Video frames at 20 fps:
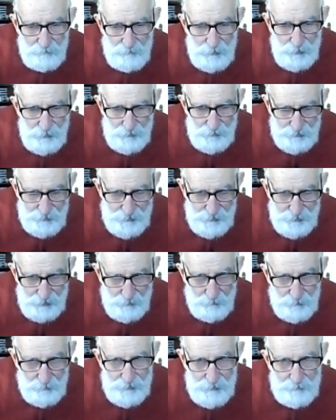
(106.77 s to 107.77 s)
poetry
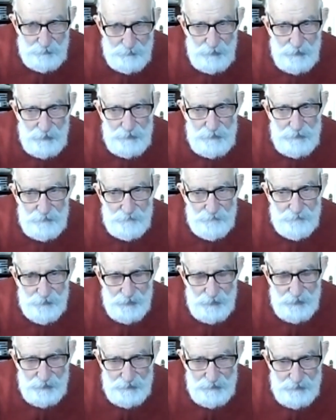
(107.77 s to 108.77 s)
was part of
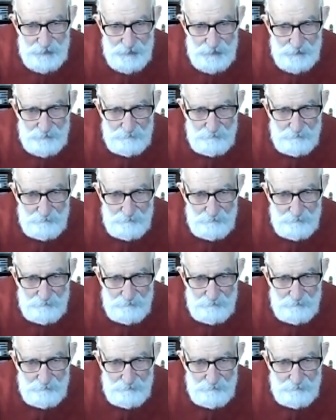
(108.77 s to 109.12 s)
that.